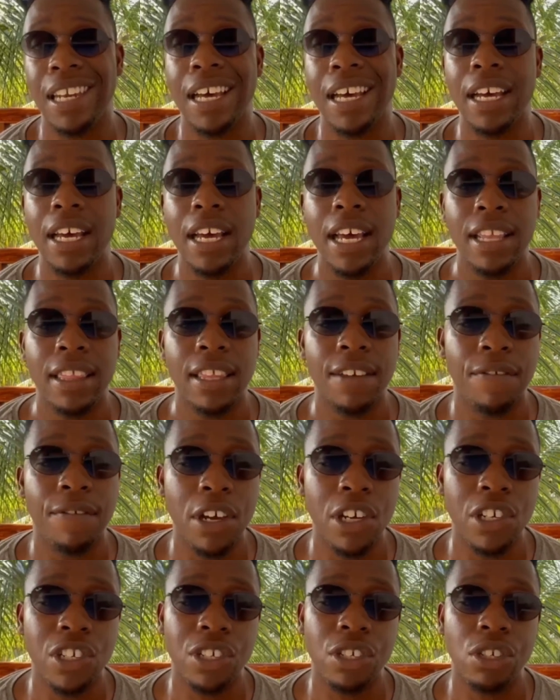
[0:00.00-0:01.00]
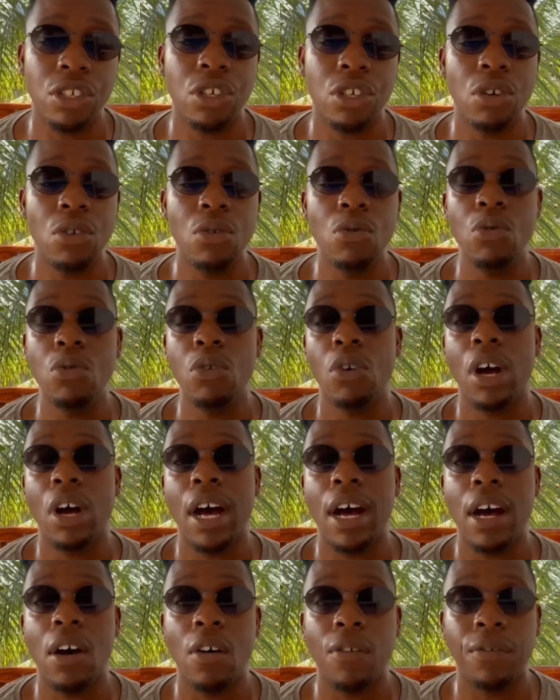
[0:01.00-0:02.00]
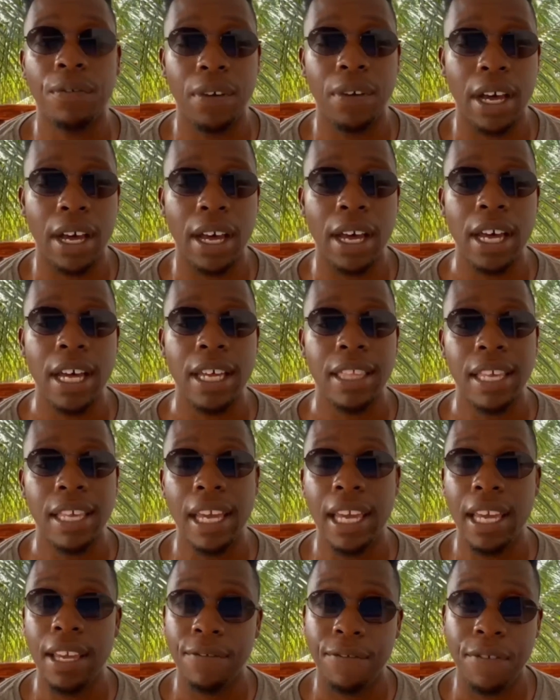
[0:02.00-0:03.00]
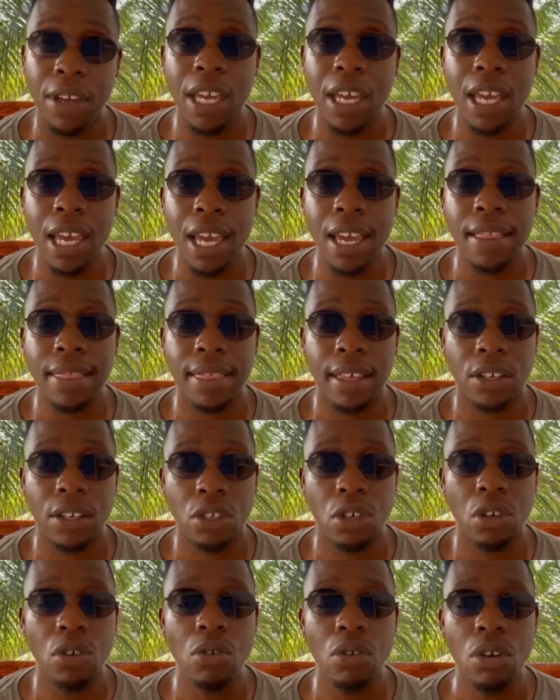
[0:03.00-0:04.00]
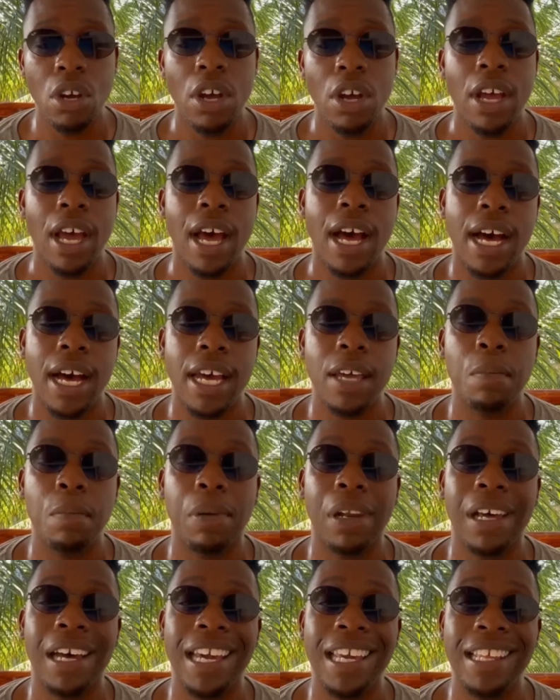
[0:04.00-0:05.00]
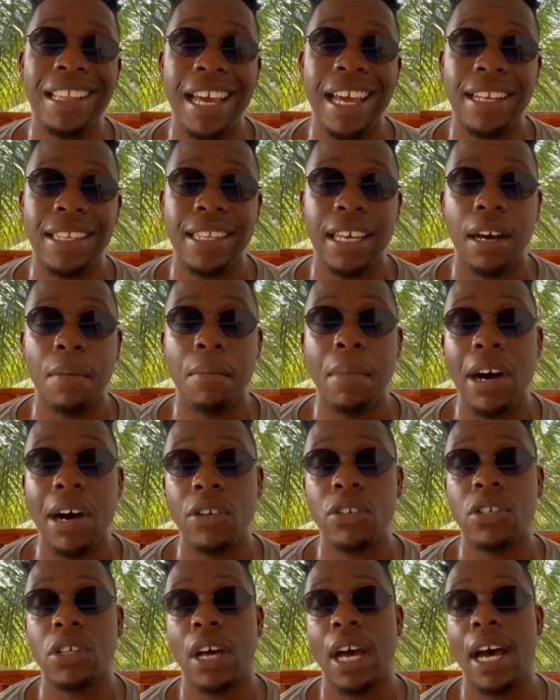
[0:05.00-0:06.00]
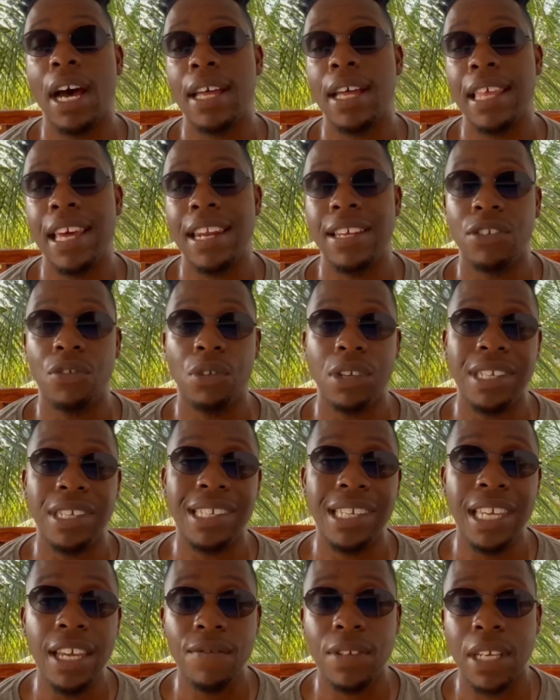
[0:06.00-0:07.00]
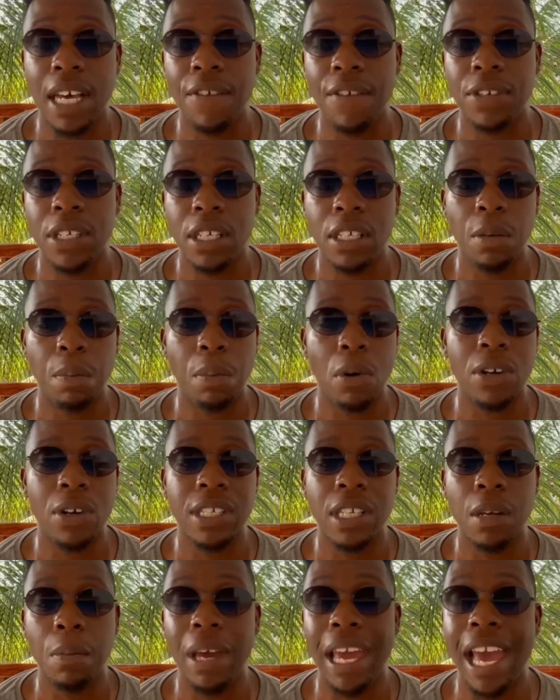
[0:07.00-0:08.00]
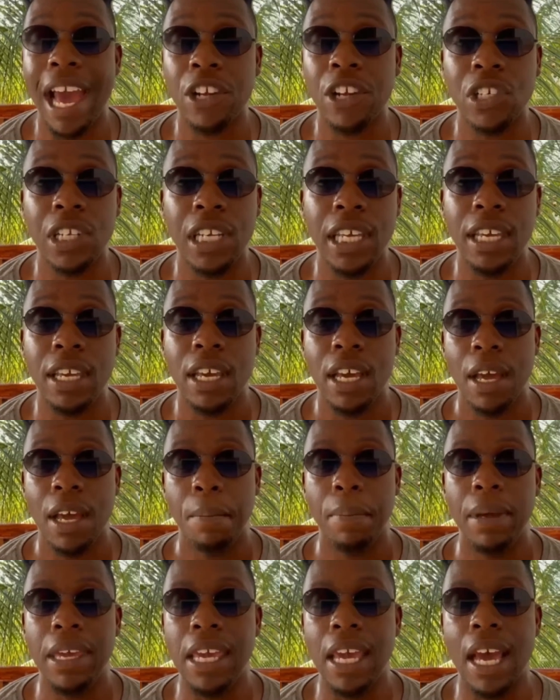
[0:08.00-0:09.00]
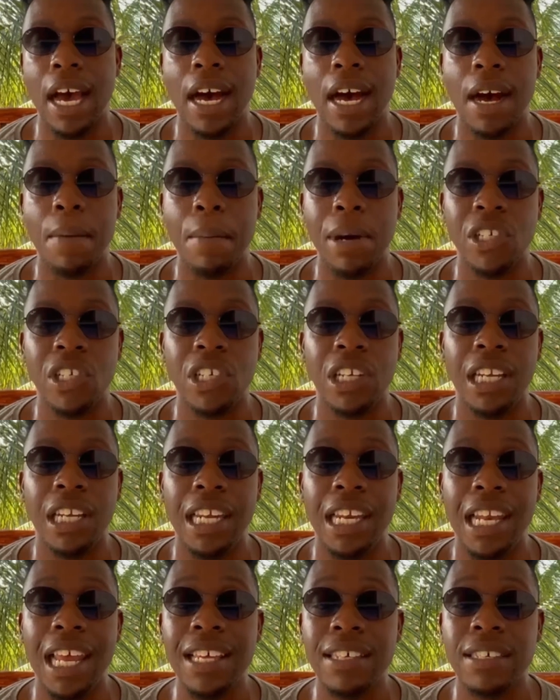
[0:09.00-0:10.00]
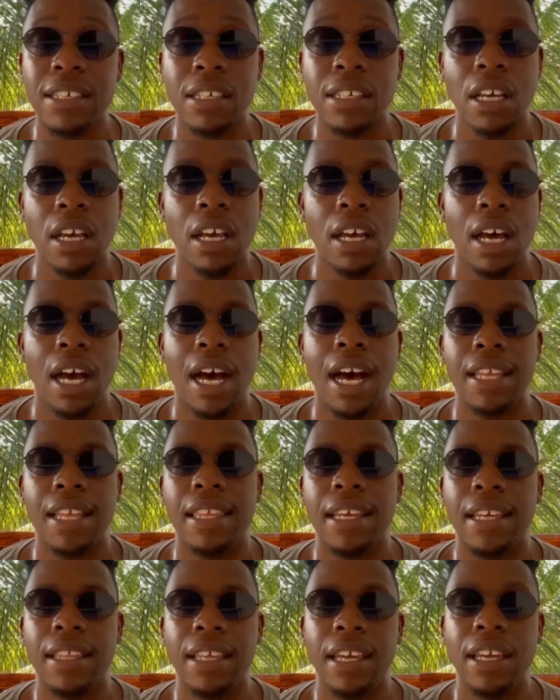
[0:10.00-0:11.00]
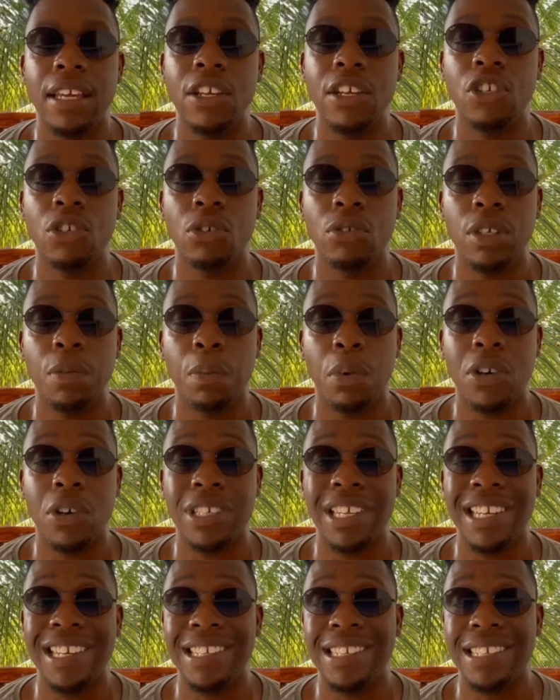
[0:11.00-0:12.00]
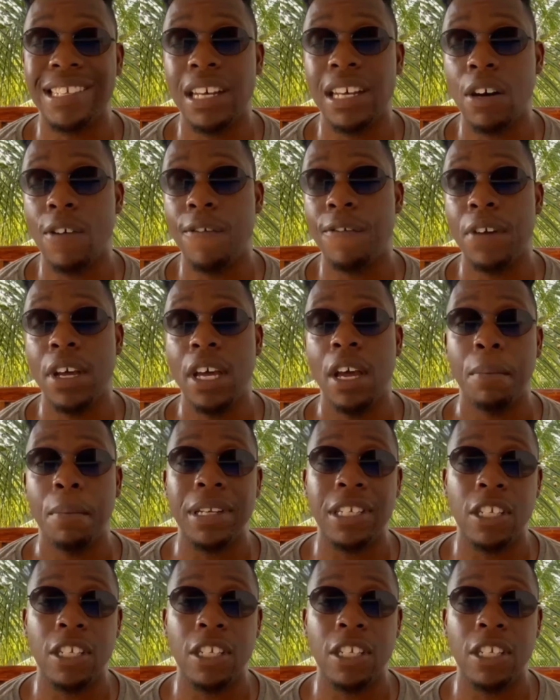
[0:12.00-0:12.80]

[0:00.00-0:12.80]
uh, the version two uh, of uh, the v E T H two, uh, implying that the amount uh, that is received after deposit may actually be uh, marginally less uh, than the initial deposit itself. But